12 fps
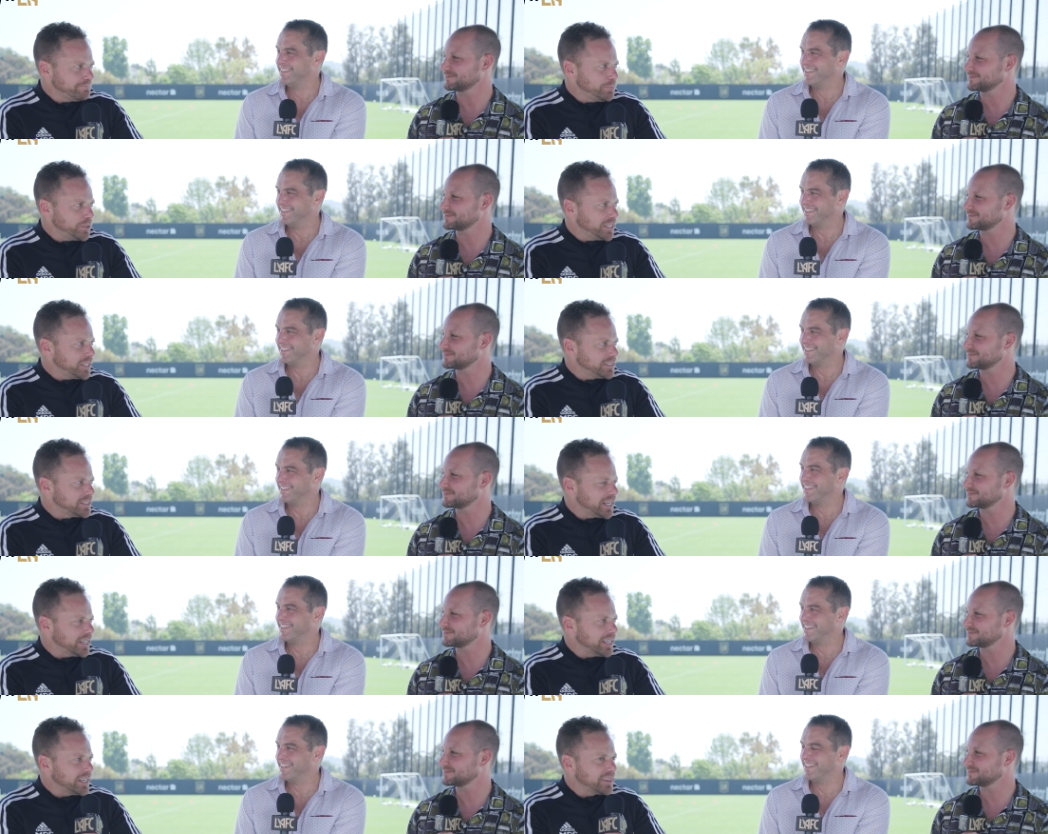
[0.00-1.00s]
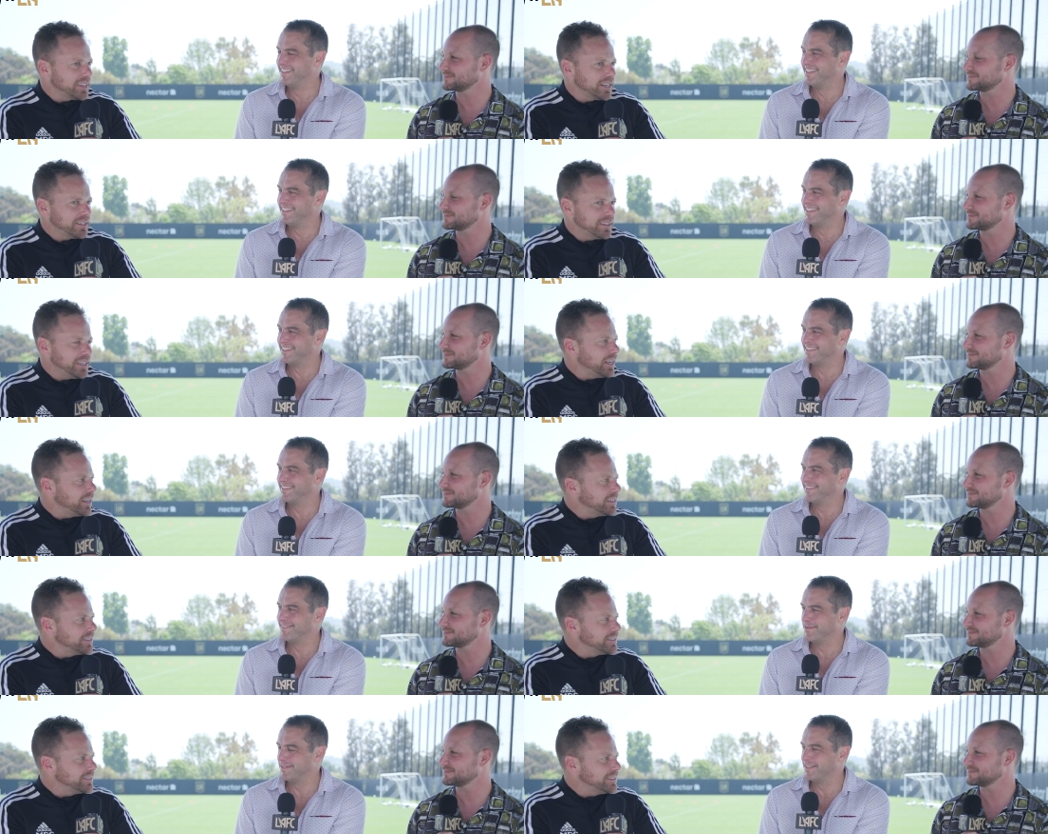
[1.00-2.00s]
Speaker 1: put it aside. I think
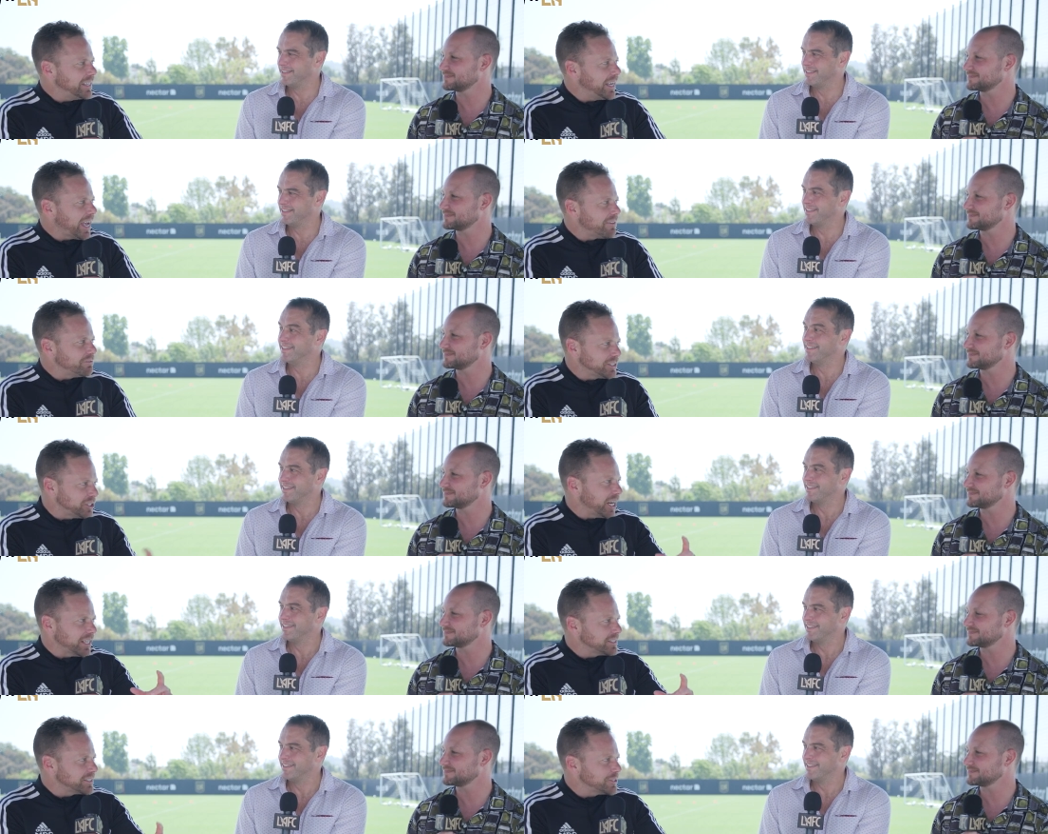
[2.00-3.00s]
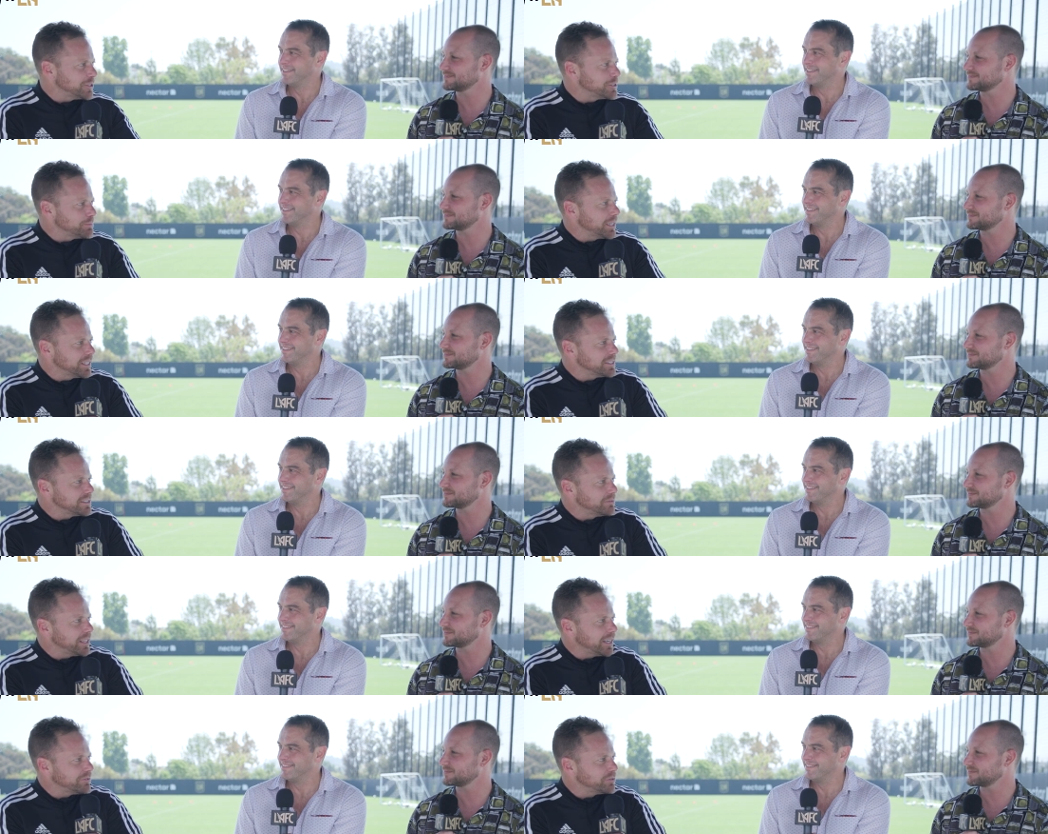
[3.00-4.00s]
they have a chance just because
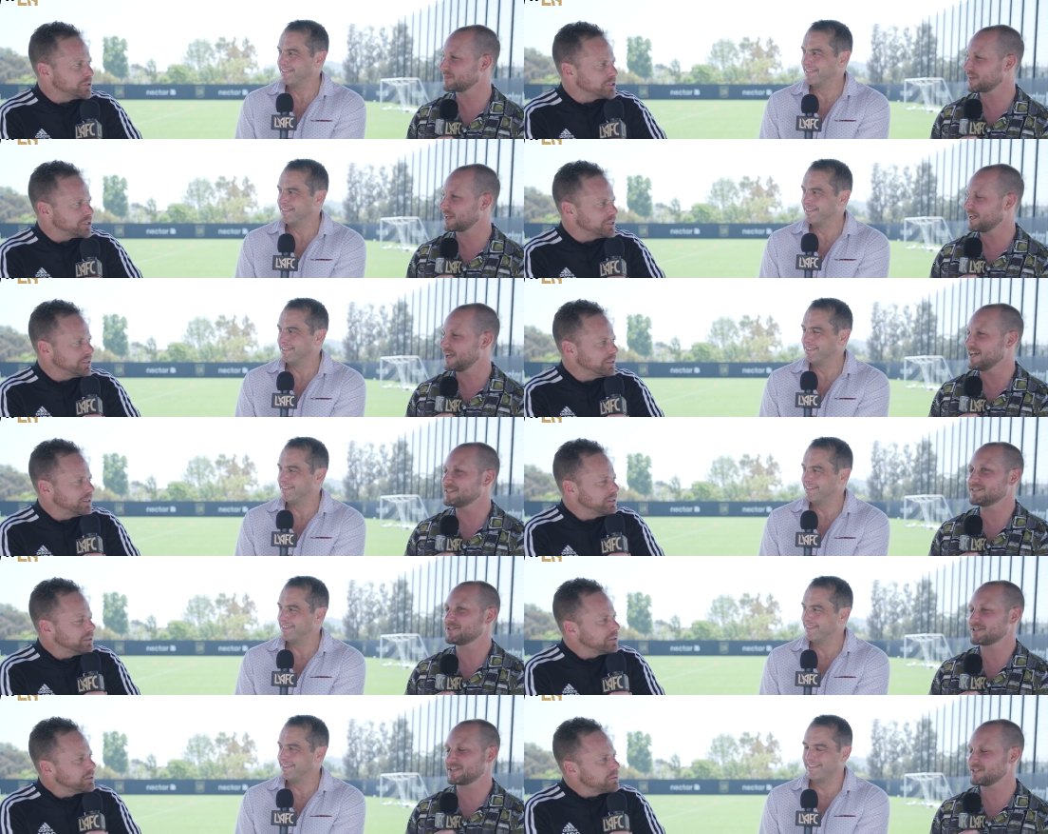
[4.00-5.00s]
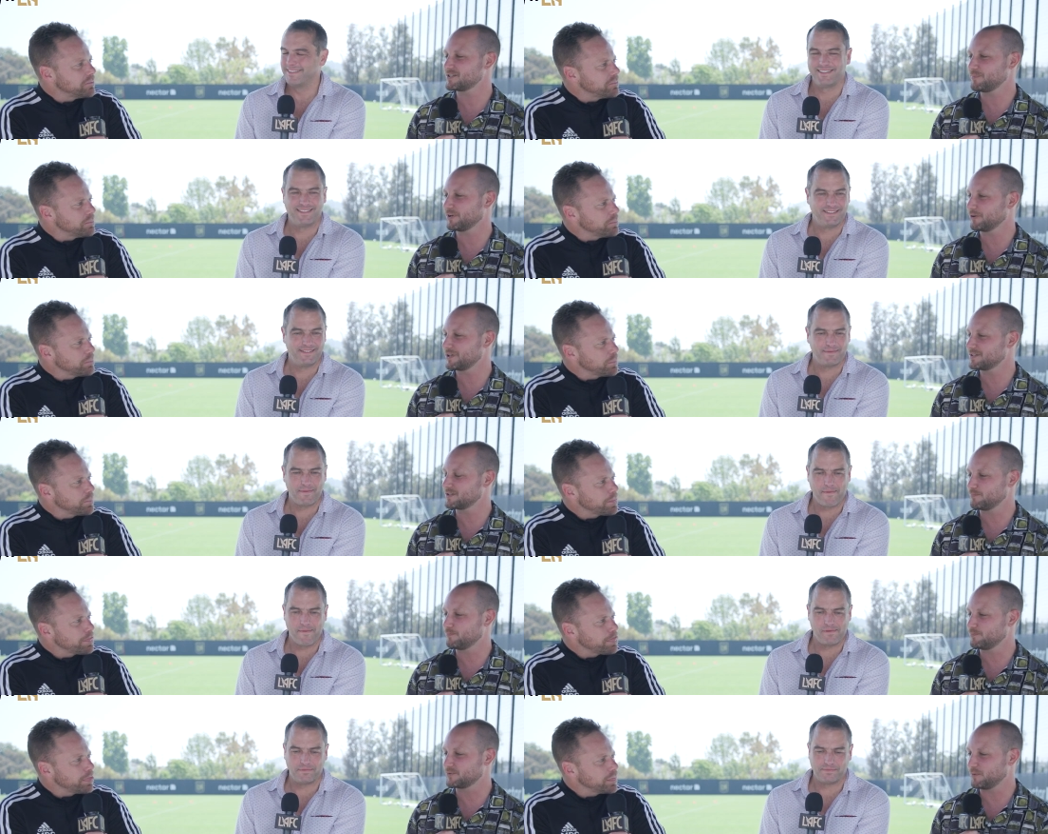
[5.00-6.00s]
of that, for sure. Is it just his
Speaker 2: ability
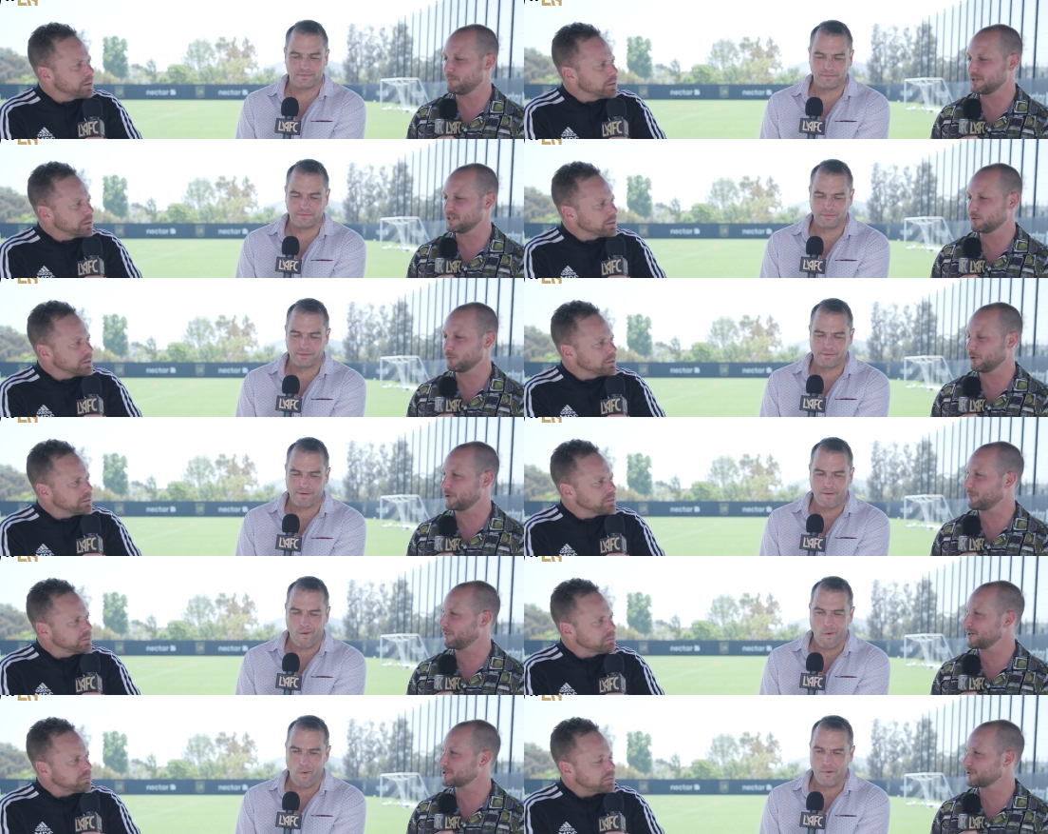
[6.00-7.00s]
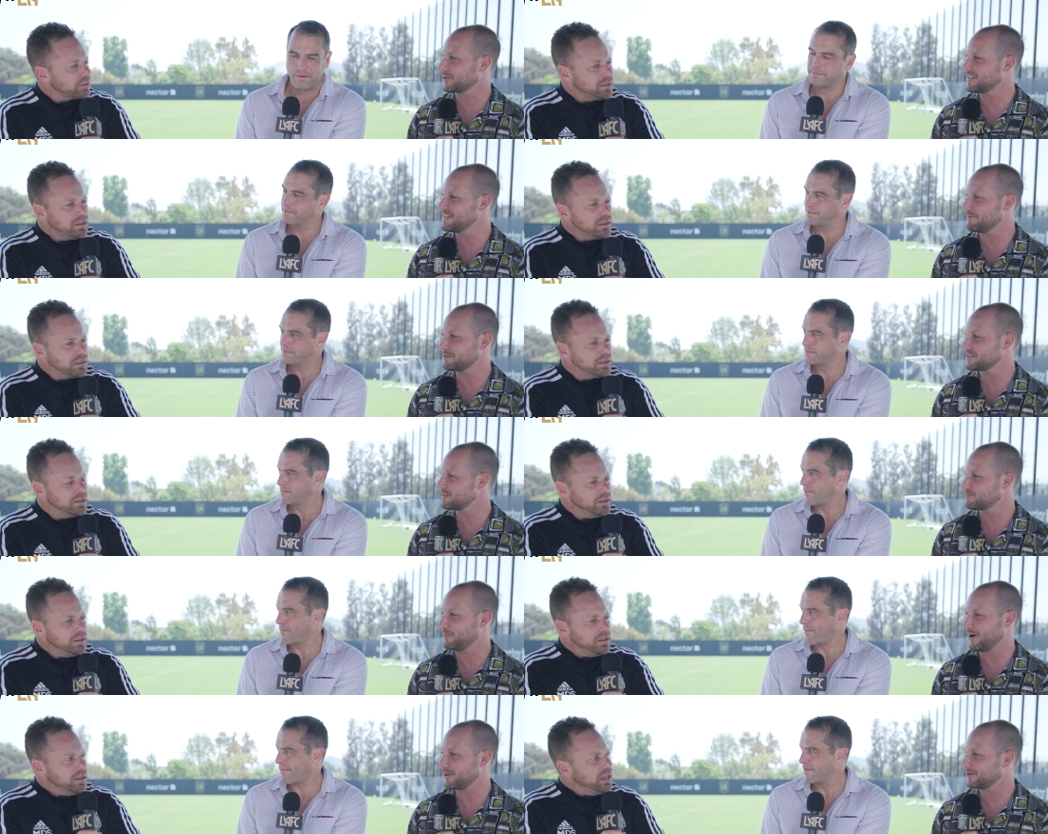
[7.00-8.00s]
to be cool under pressure? He never
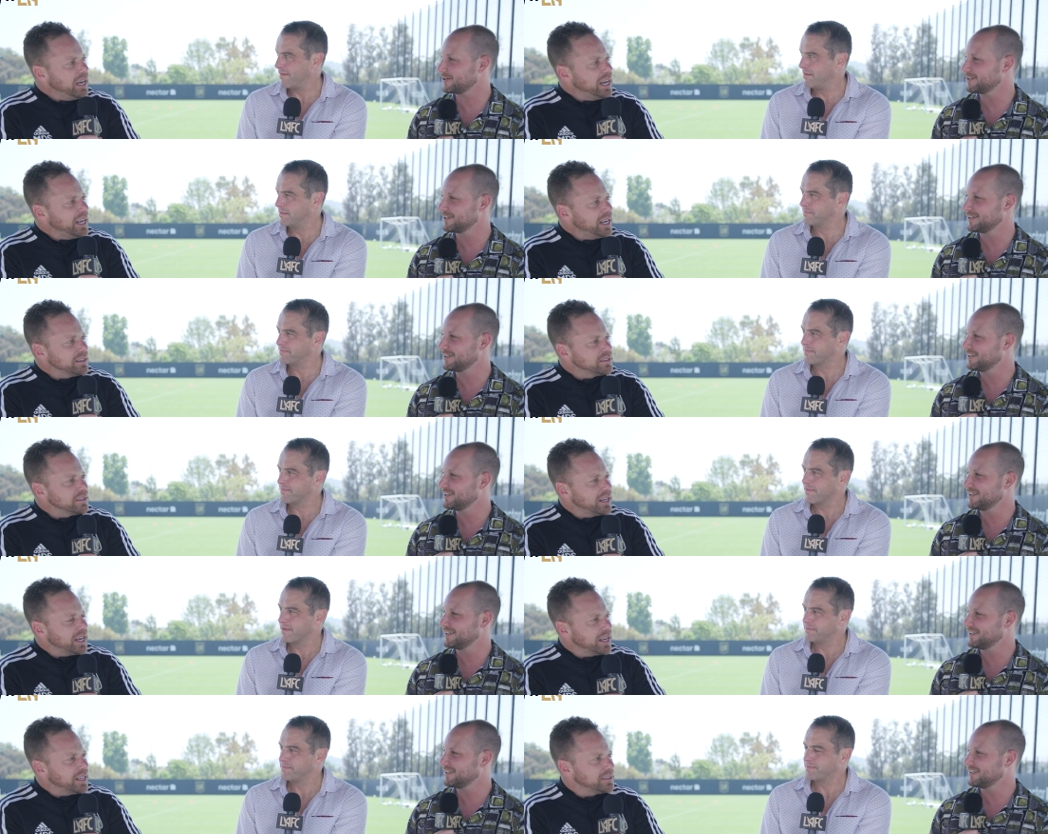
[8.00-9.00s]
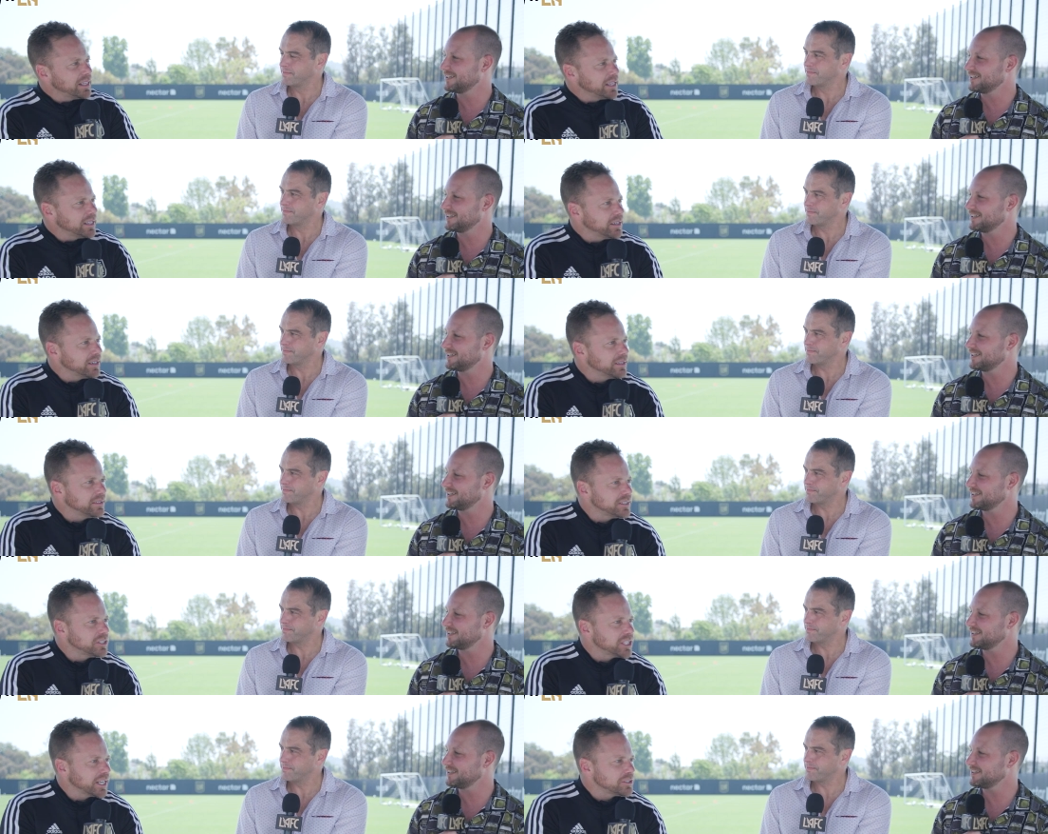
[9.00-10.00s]
seems bothered.
Speaker 1: I had like
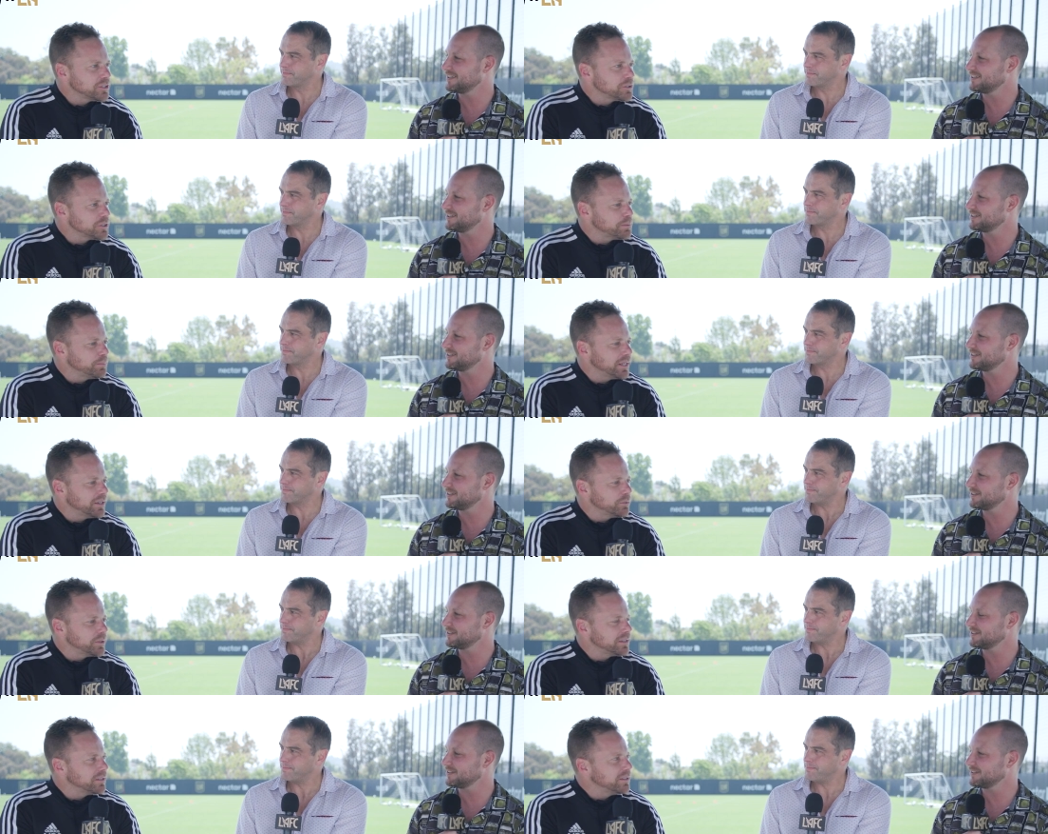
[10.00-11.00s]
the chance to speak with